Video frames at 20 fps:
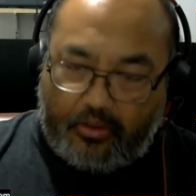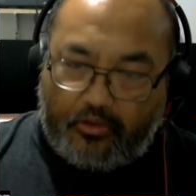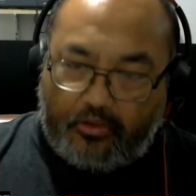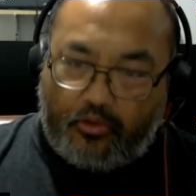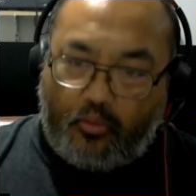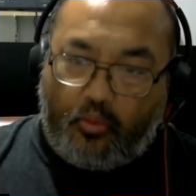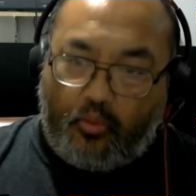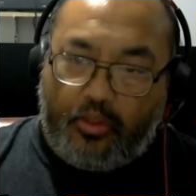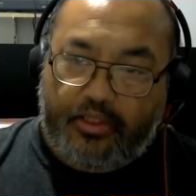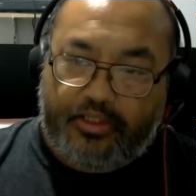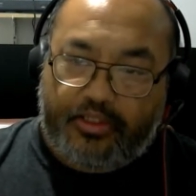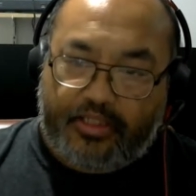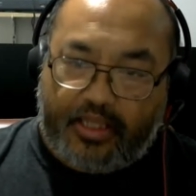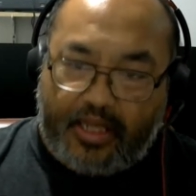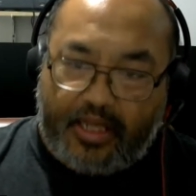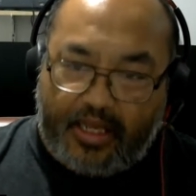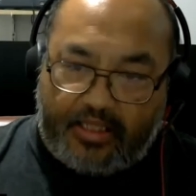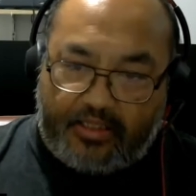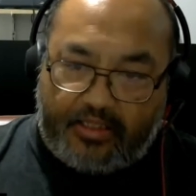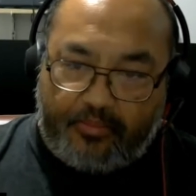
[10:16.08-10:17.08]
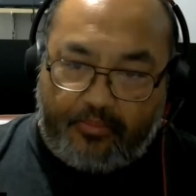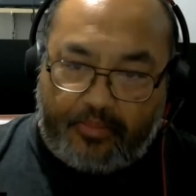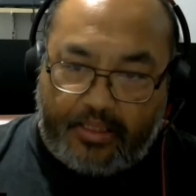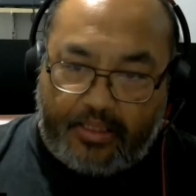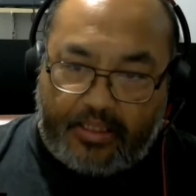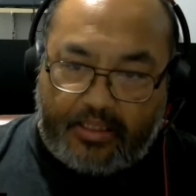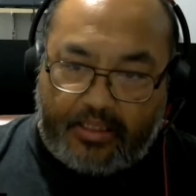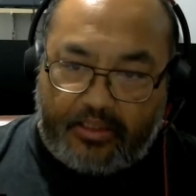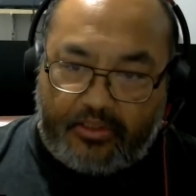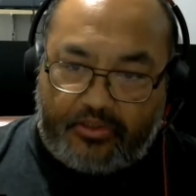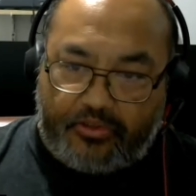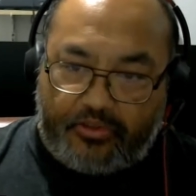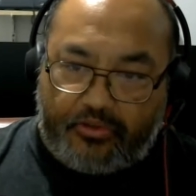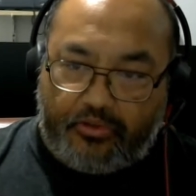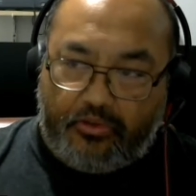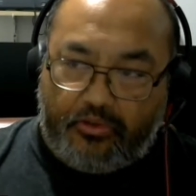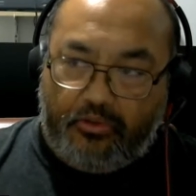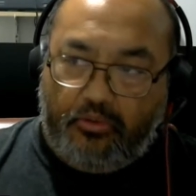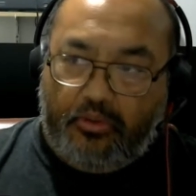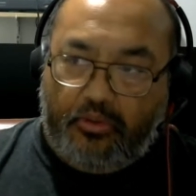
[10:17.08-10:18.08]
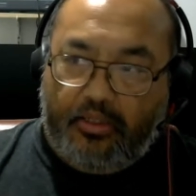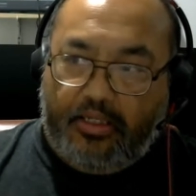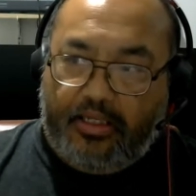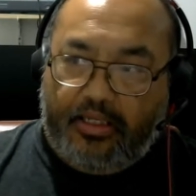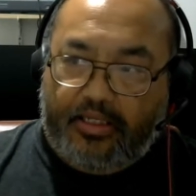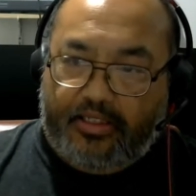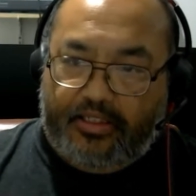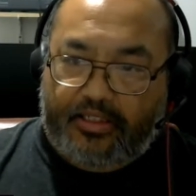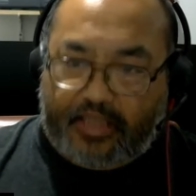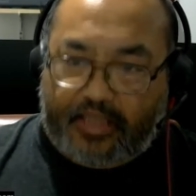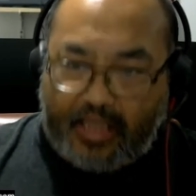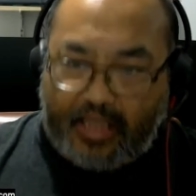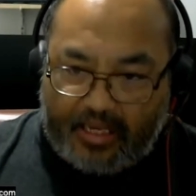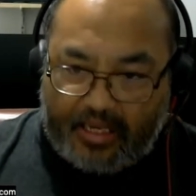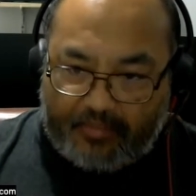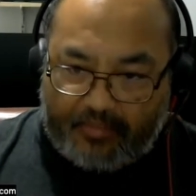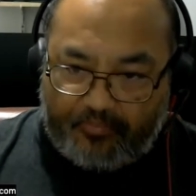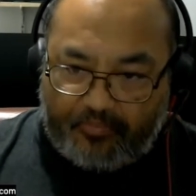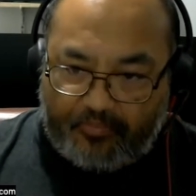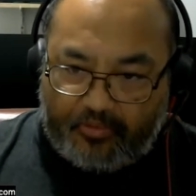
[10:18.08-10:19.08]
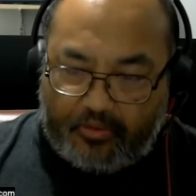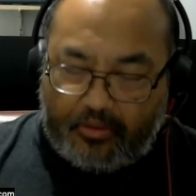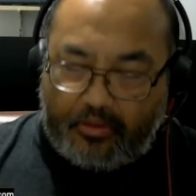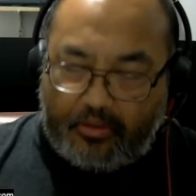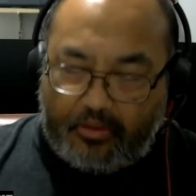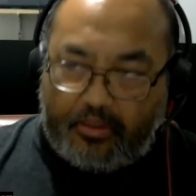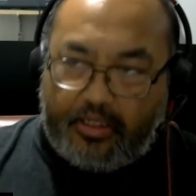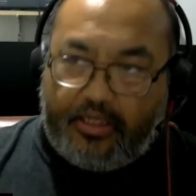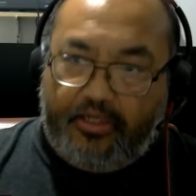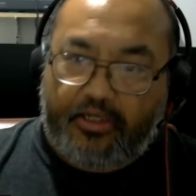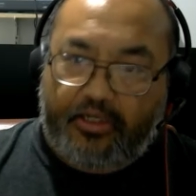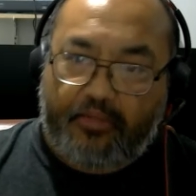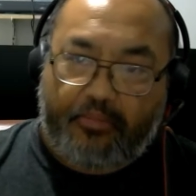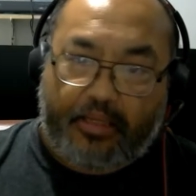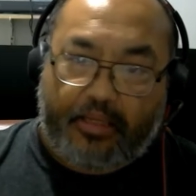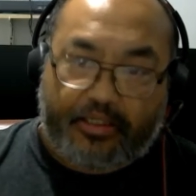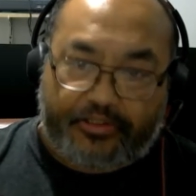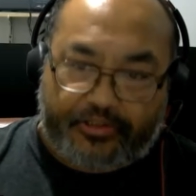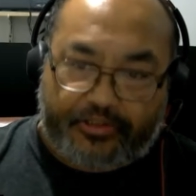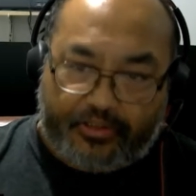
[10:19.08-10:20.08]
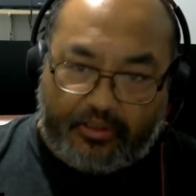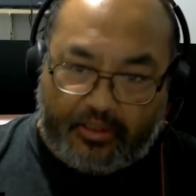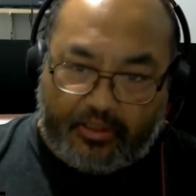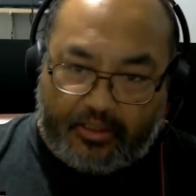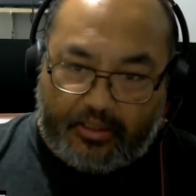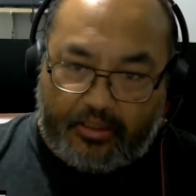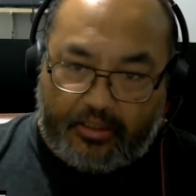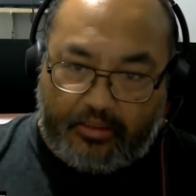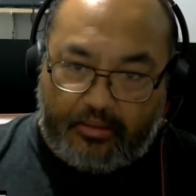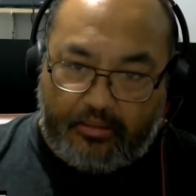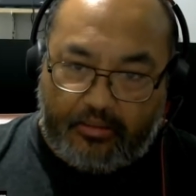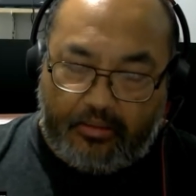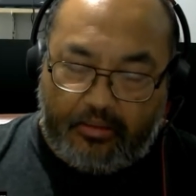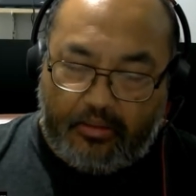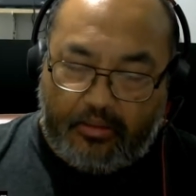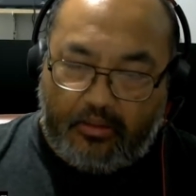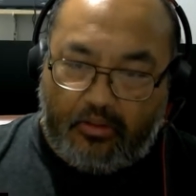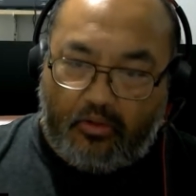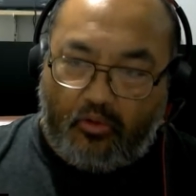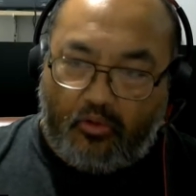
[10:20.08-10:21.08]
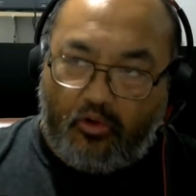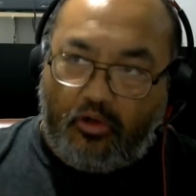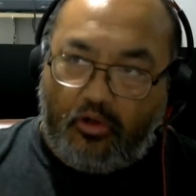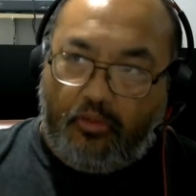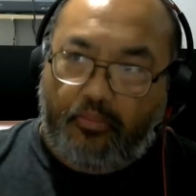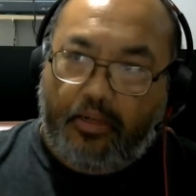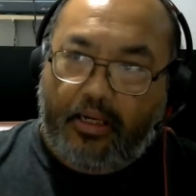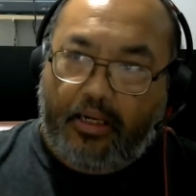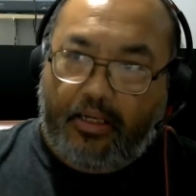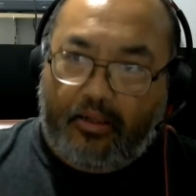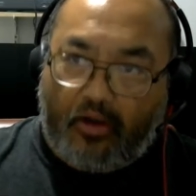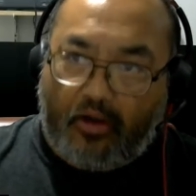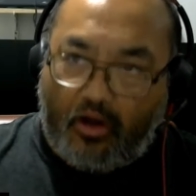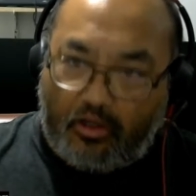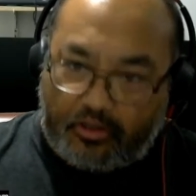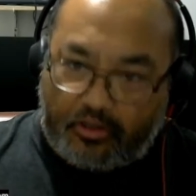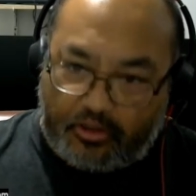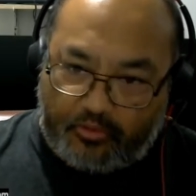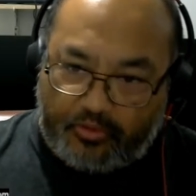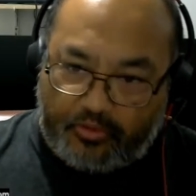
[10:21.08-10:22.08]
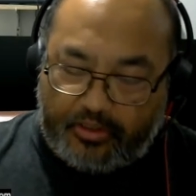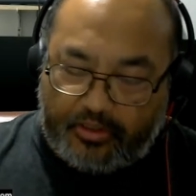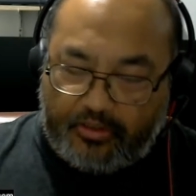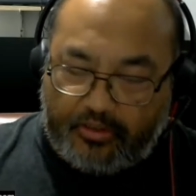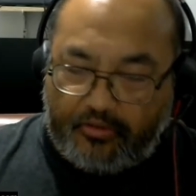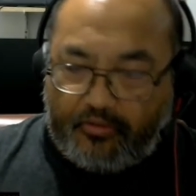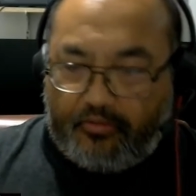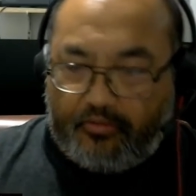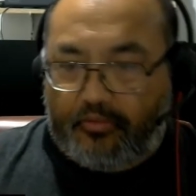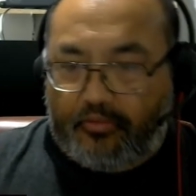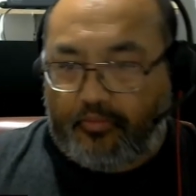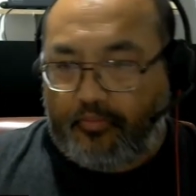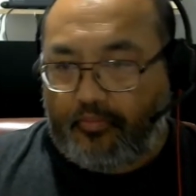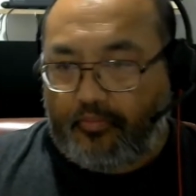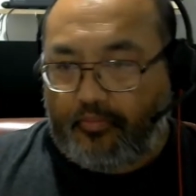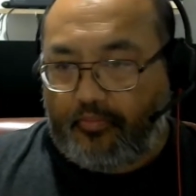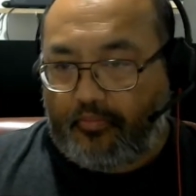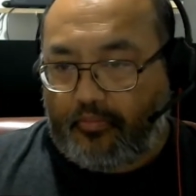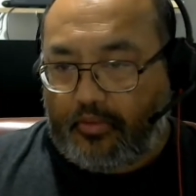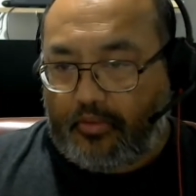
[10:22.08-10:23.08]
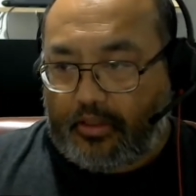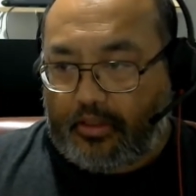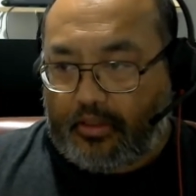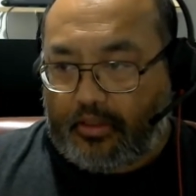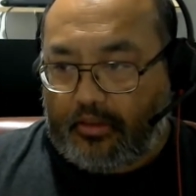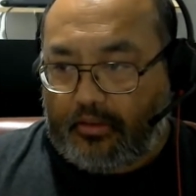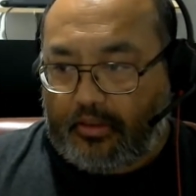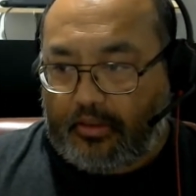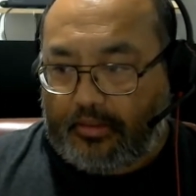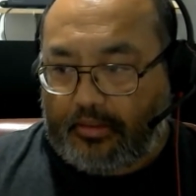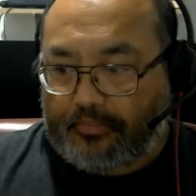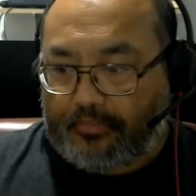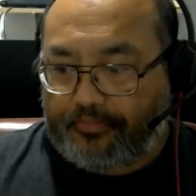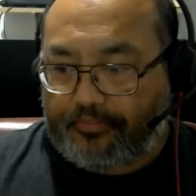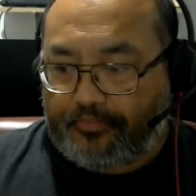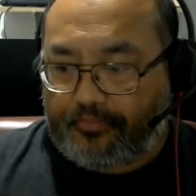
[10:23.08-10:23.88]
The ones that had the means to escape interdimensionally or by altering their their